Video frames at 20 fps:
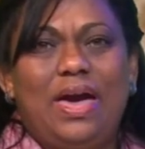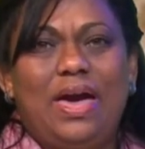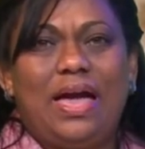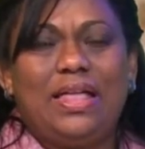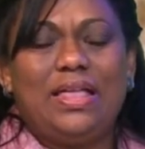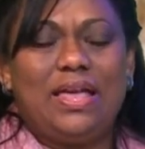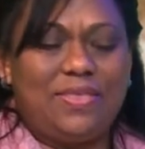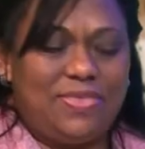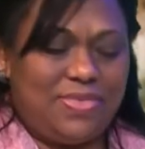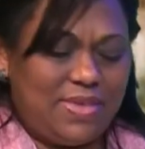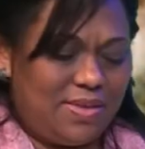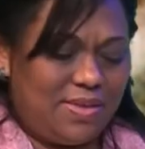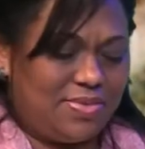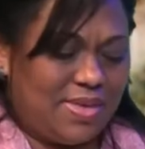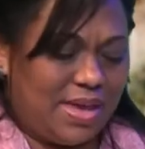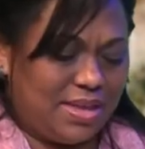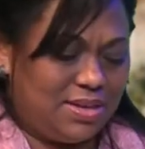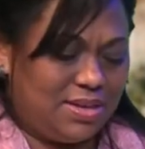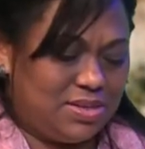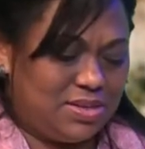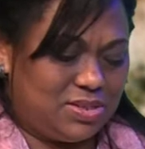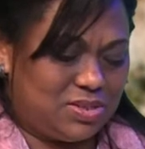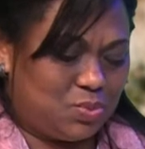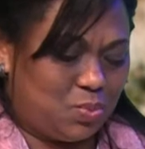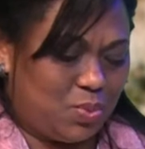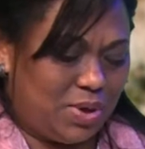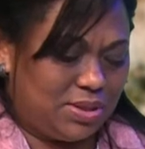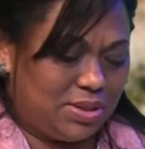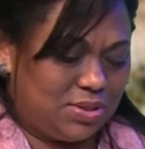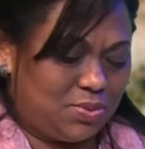And I think that is
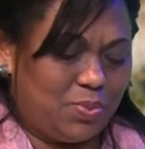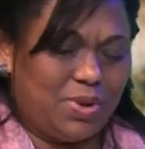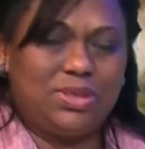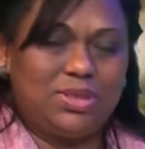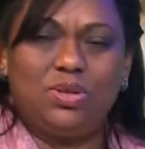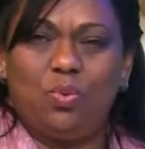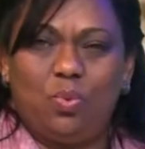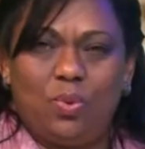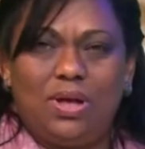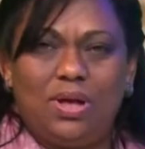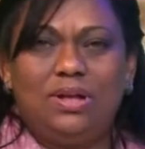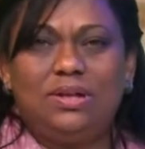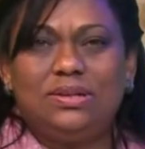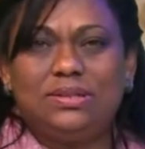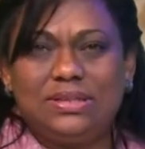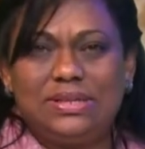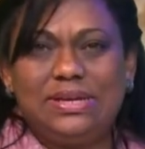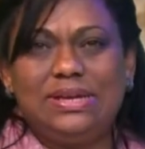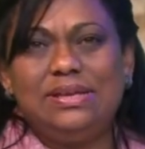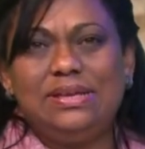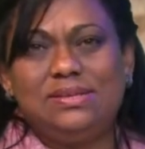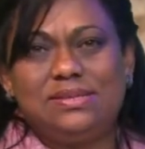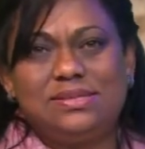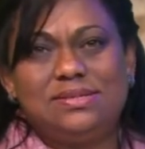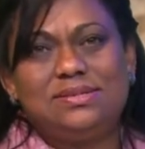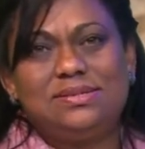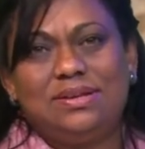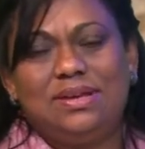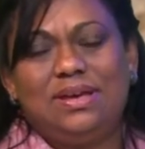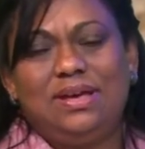what the world
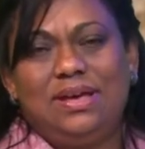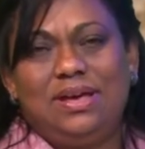needs